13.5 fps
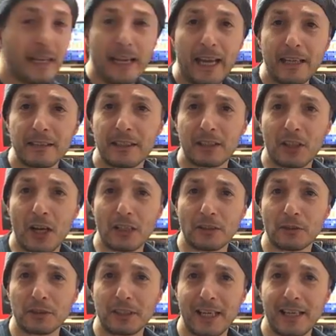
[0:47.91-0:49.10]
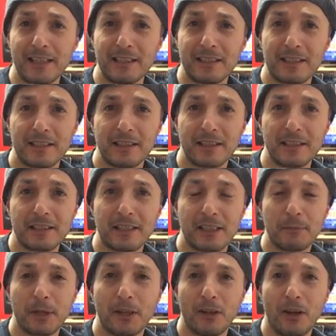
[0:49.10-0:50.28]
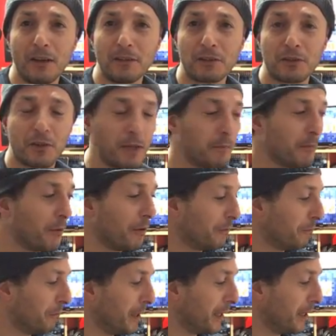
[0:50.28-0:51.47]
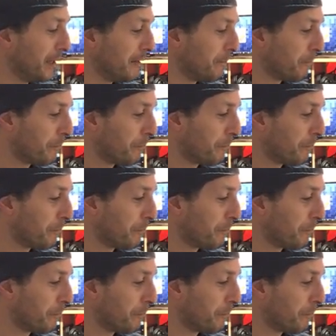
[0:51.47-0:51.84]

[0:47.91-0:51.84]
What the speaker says: as the title says, this is going to be a live stream of me